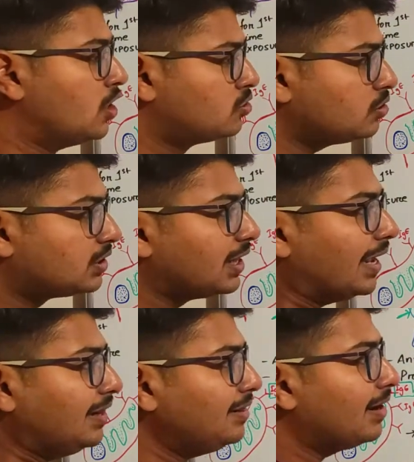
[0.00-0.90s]
So
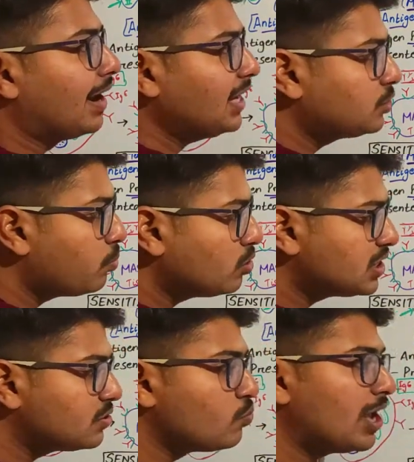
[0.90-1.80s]
in next
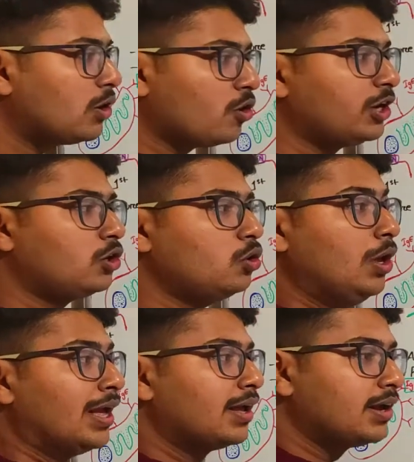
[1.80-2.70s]
process we are going
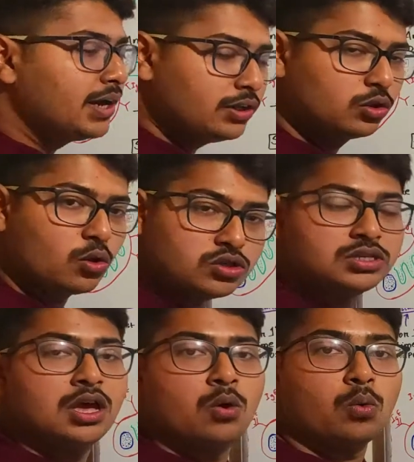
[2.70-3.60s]
to read
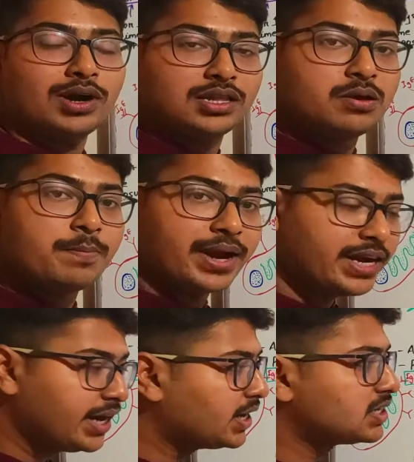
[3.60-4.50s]
those, what are the
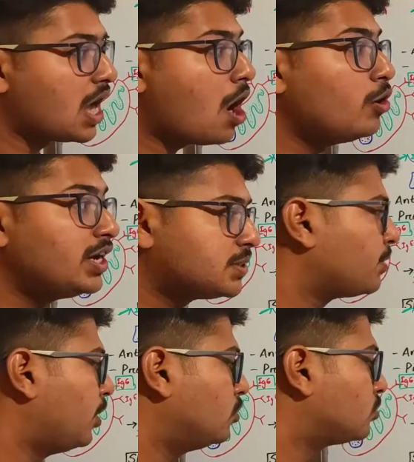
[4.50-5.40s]
mediators, how it is
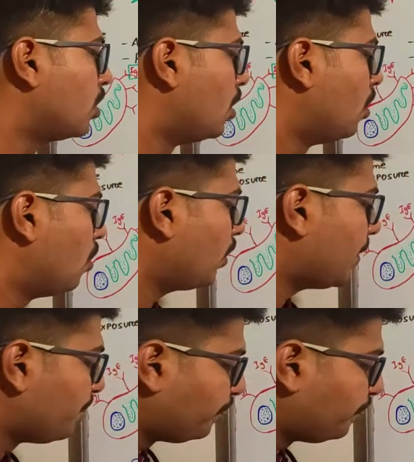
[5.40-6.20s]
produced. Okay,